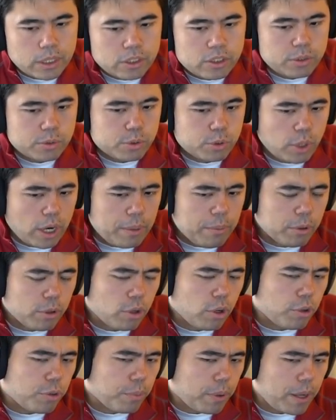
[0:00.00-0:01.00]
subscriber
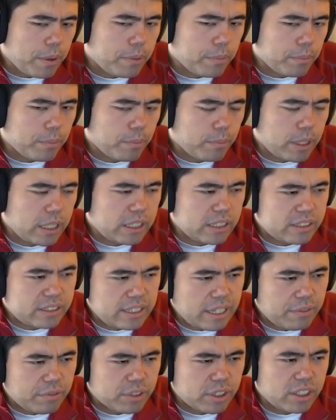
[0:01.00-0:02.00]
growth my it's
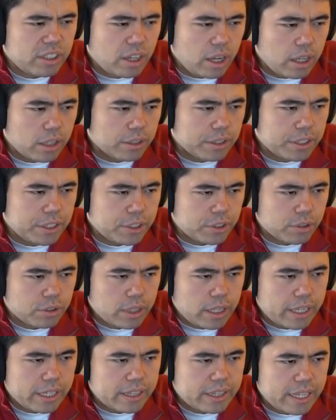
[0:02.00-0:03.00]
definitely not linear
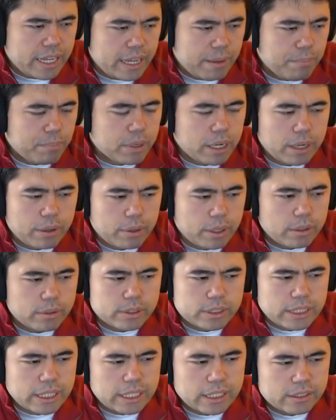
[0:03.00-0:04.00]
like that but I, I,
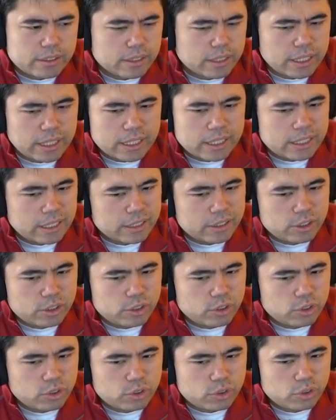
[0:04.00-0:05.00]
would say it's like it's
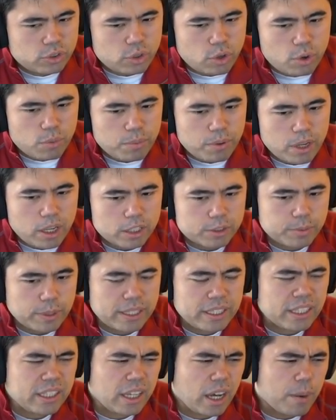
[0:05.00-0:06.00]
so impossible
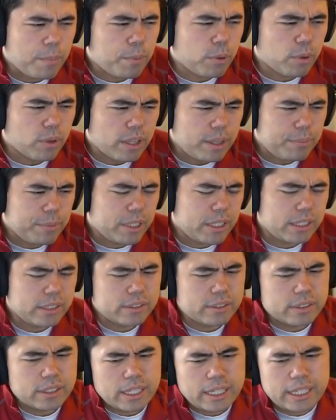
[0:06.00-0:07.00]
i think the upper limit
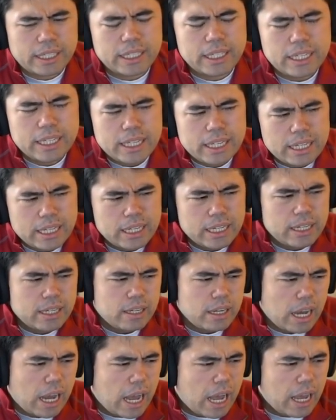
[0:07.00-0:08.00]
is like
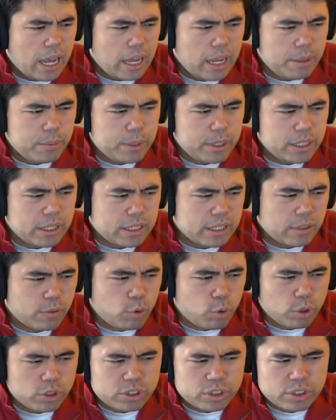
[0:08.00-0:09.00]
i mean of
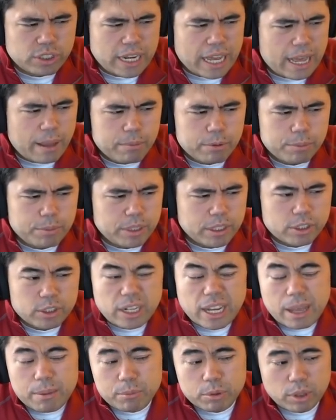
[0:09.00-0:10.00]
course it could happen to me it could
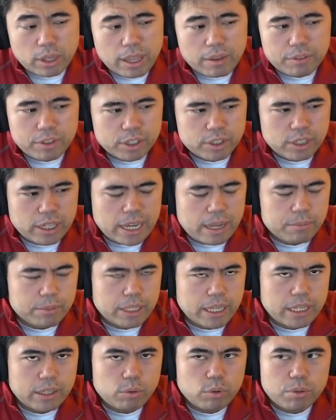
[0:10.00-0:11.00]
happen to levy it could happen
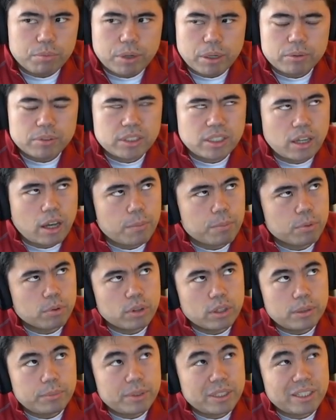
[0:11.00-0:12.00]
to anyone but i would say upper
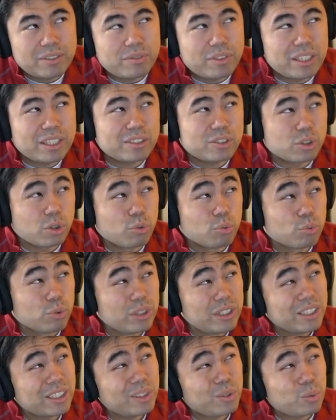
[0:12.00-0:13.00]
limit if things go
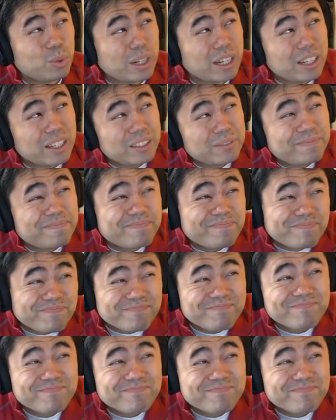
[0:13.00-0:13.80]
really well